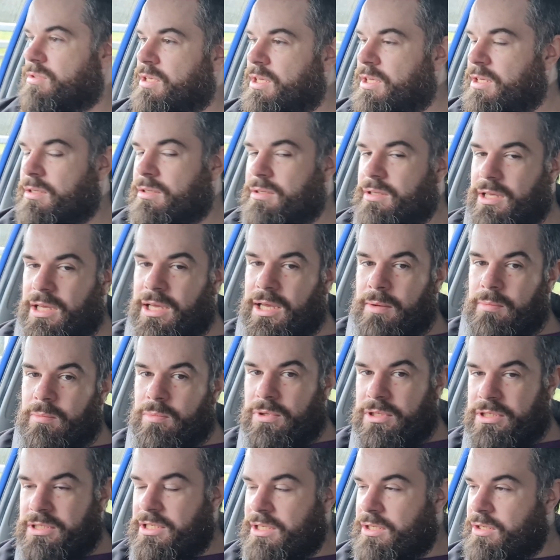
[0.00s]
So yeah,
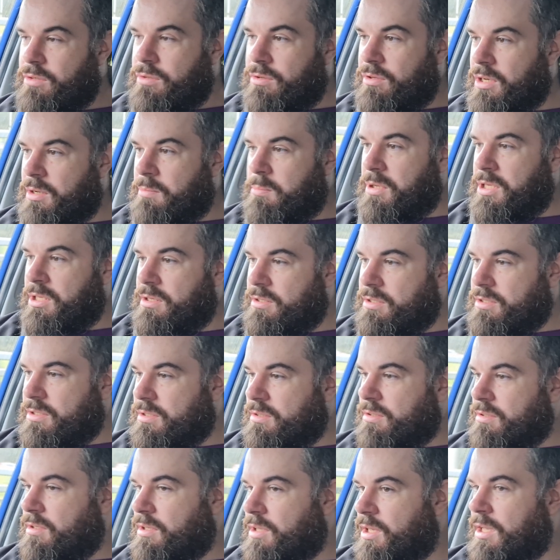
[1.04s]
we'll see you in a bit.
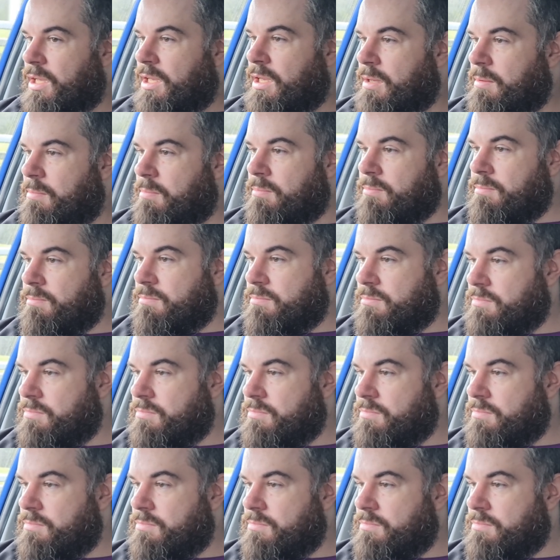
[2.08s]
A